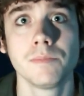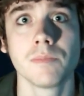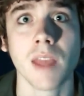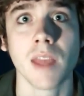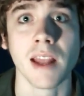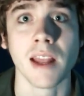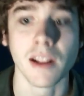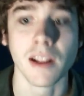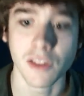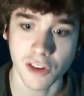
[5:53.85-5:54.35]

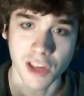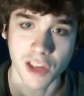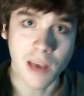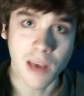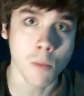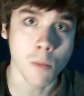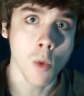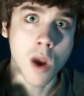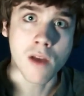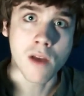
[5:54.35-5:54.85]
And it's the
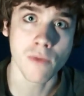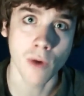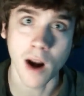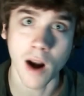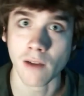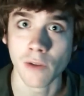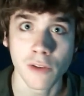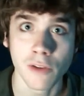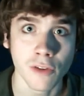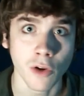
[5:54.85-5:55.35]
same way for
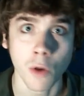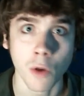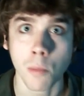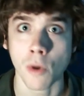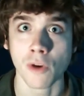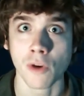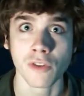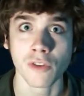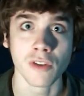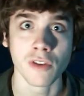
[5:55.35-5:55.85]
every single
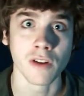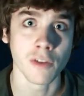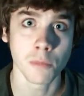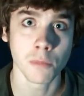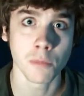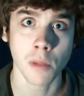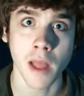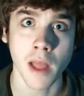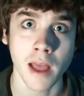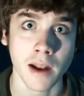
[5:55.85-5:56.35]
person on this
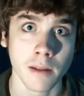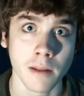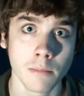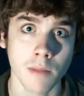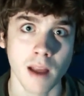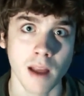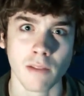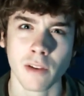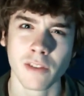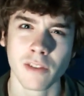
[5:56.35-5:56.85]
planet.
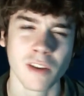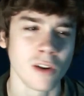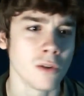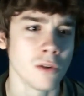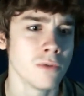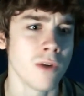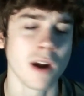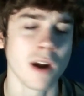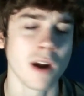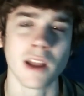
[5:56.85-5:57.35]
Every single
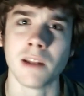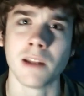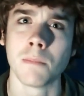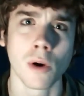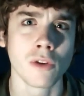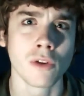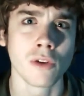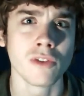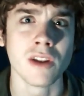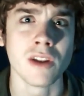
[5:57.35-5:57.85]
fucking
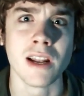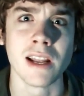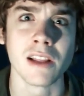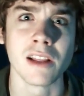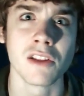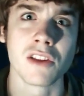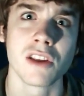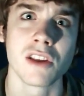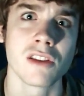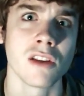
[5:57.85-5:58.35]
person in
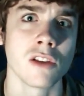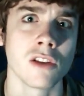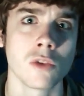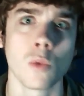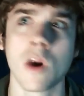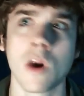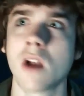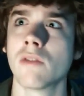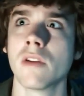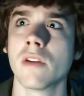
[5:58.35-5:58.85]
existence,
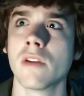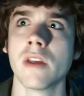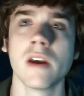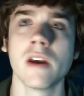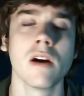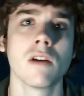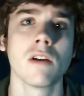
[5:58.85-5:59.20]
wherever they are.